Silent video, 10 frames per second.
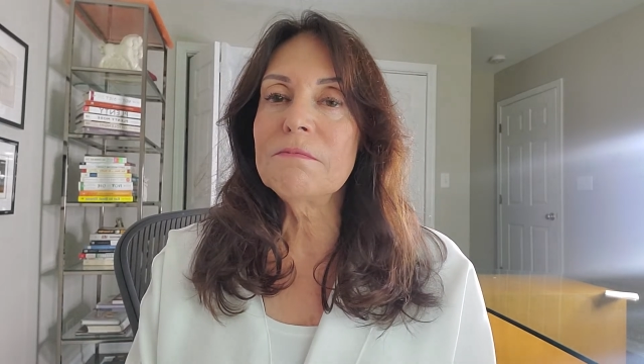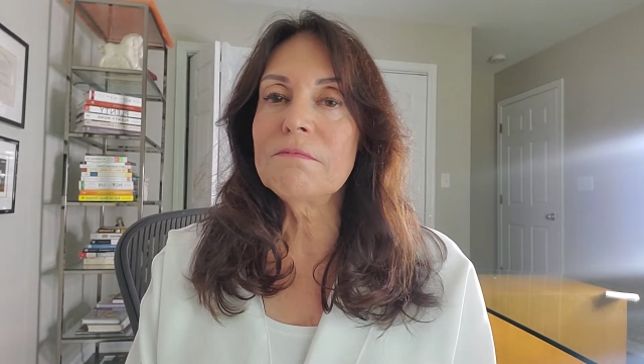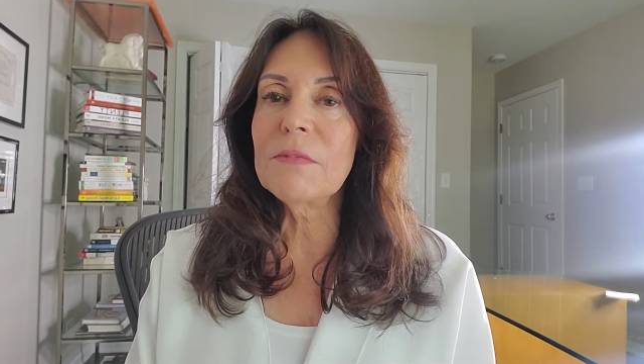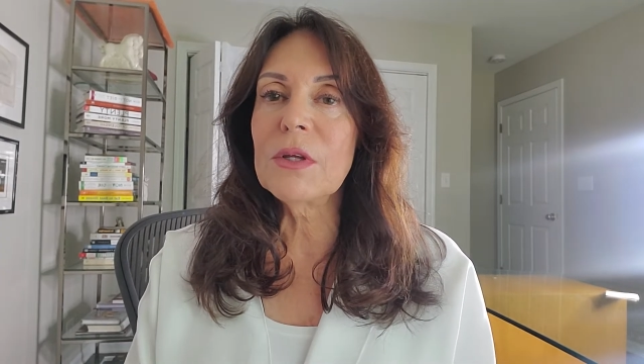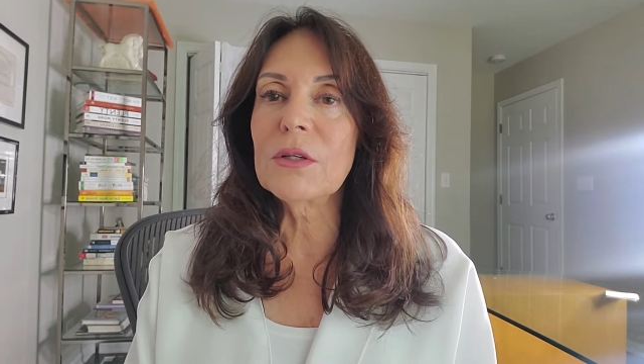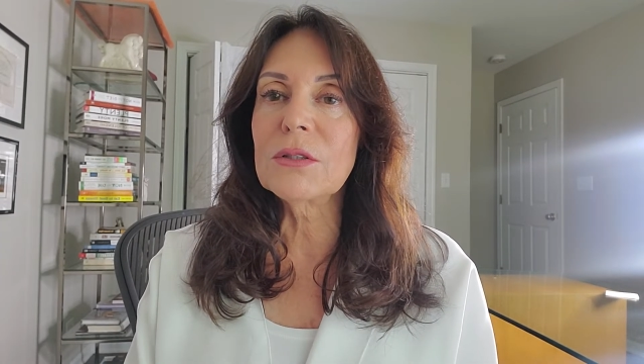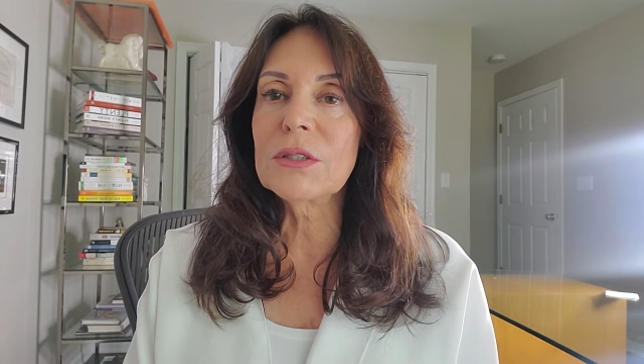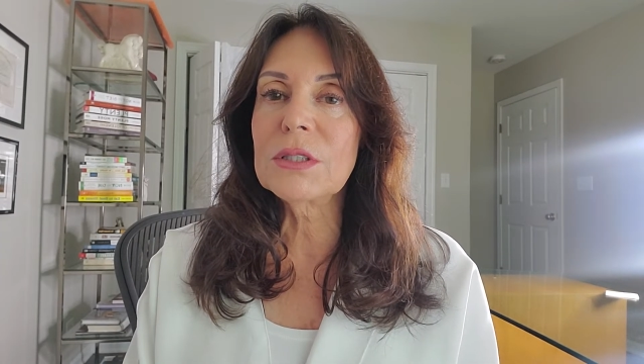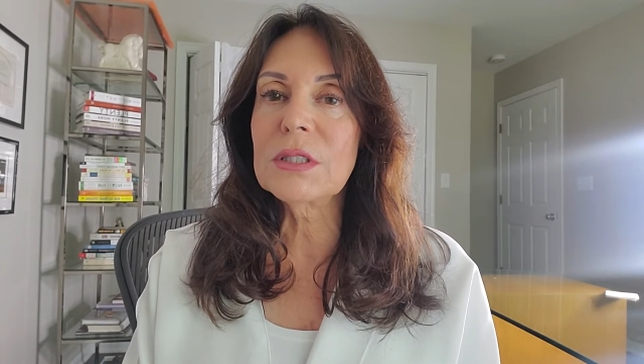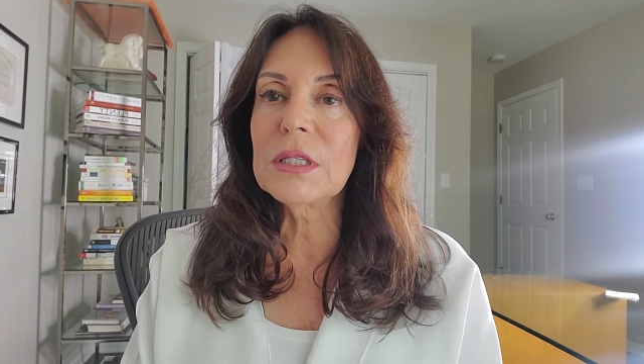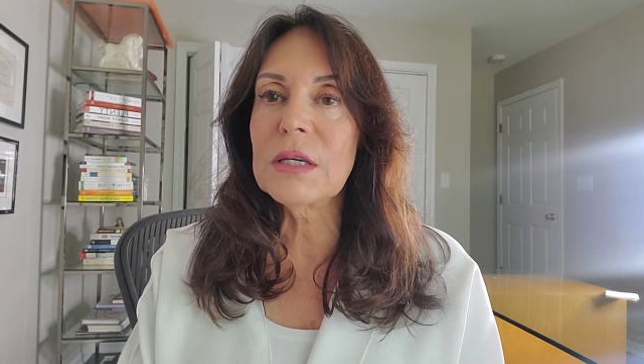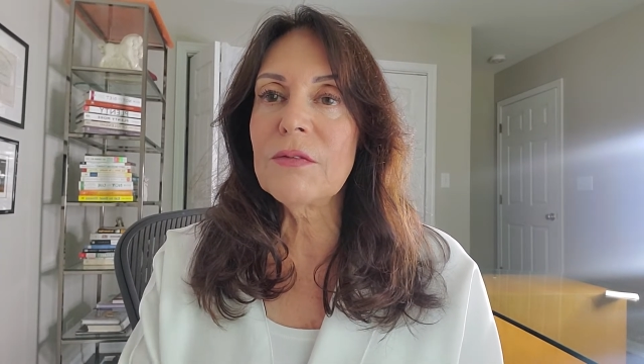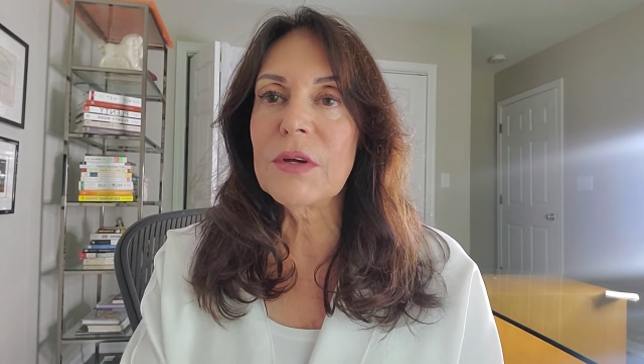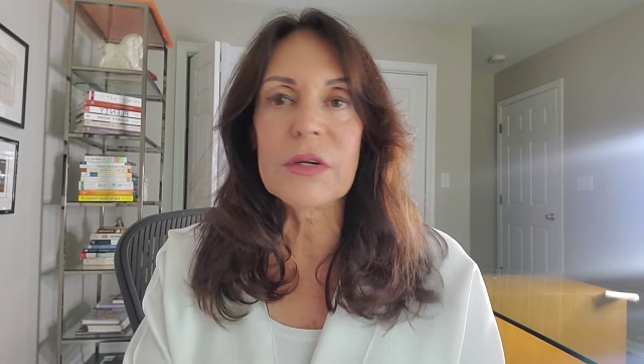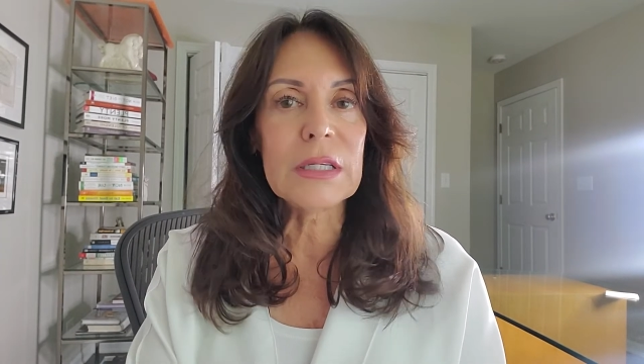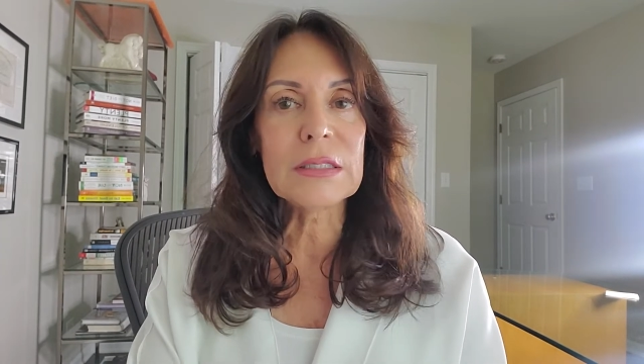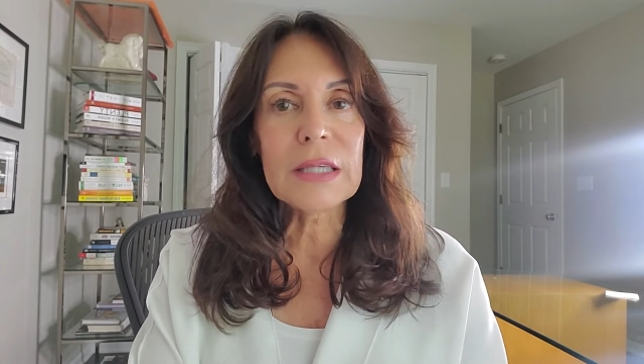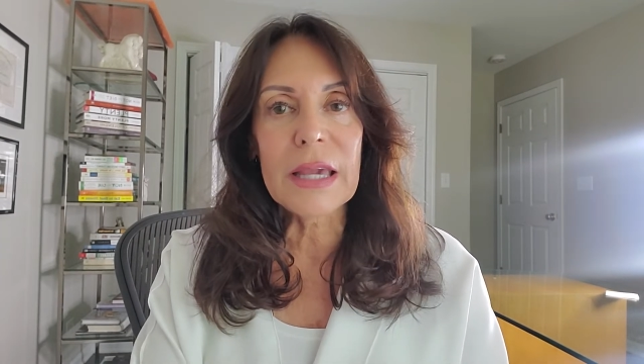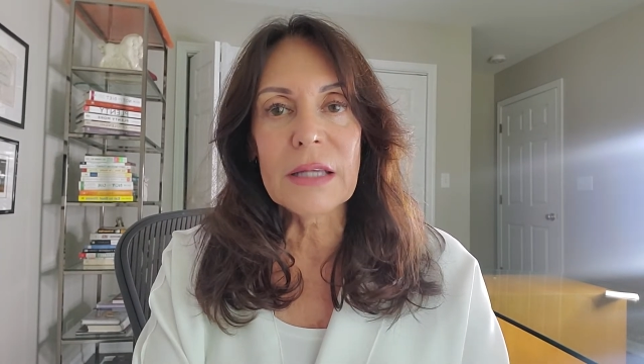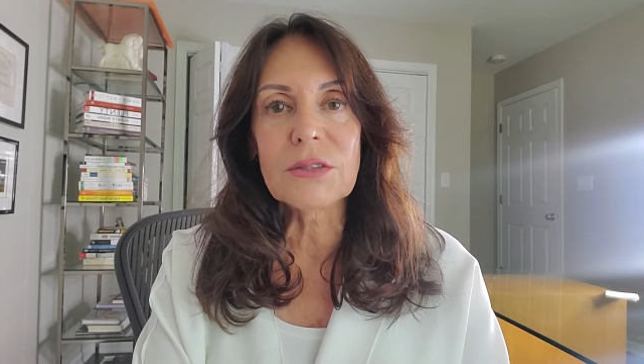there's the various
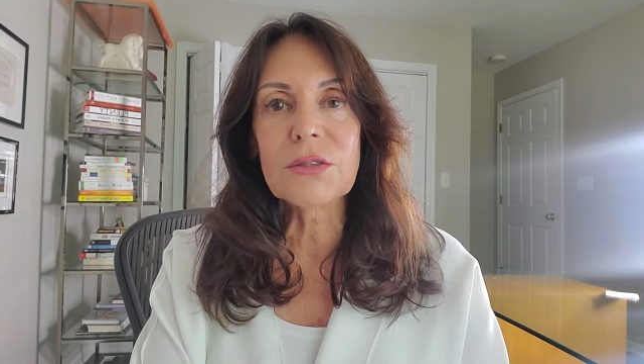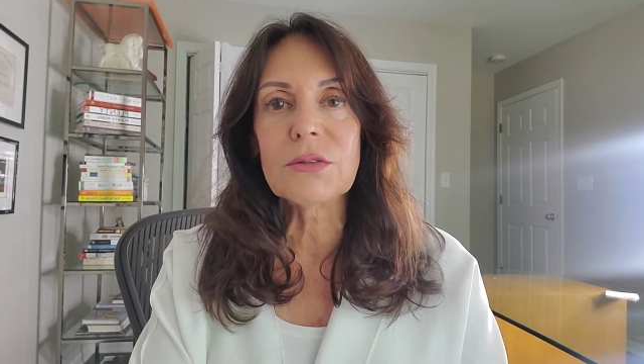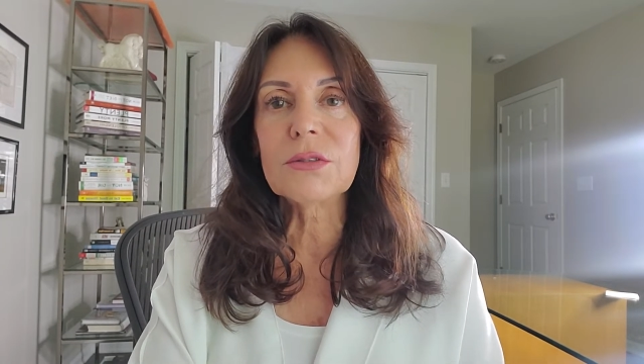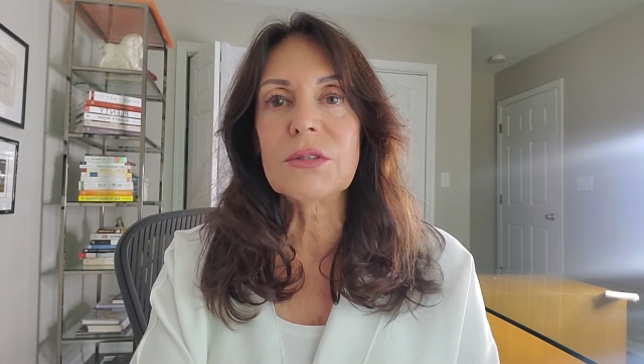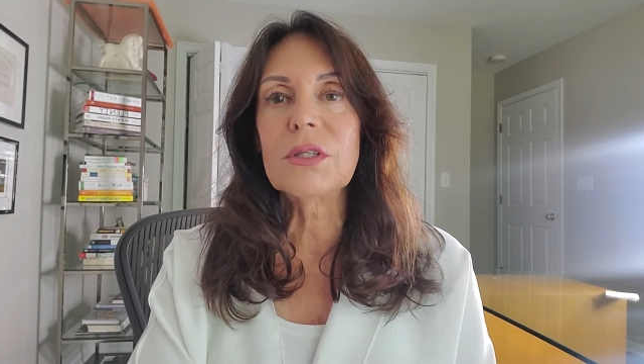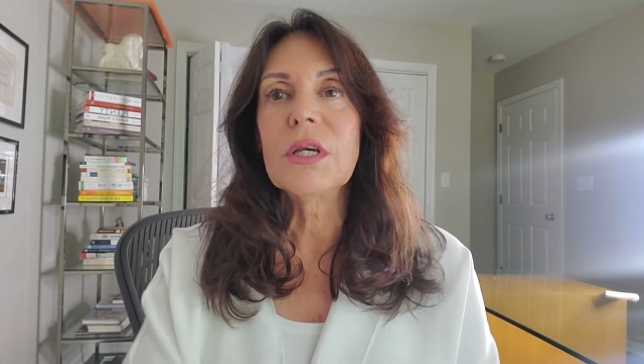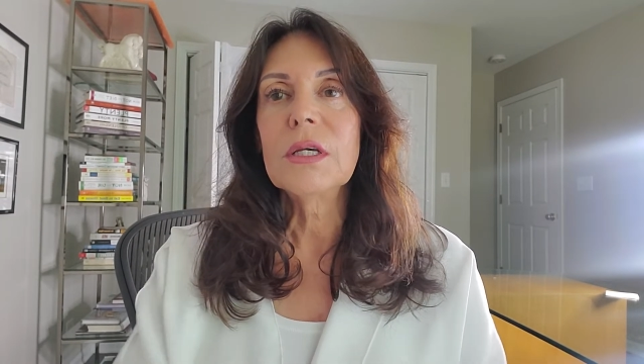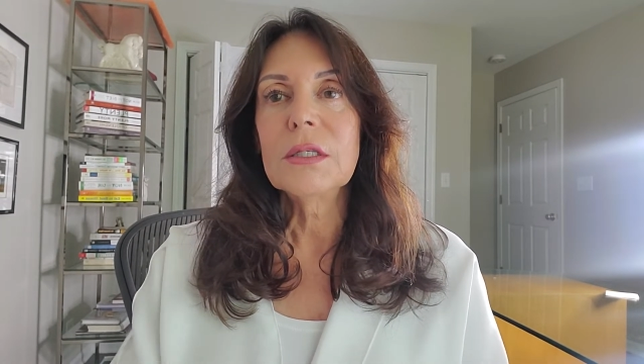cancers,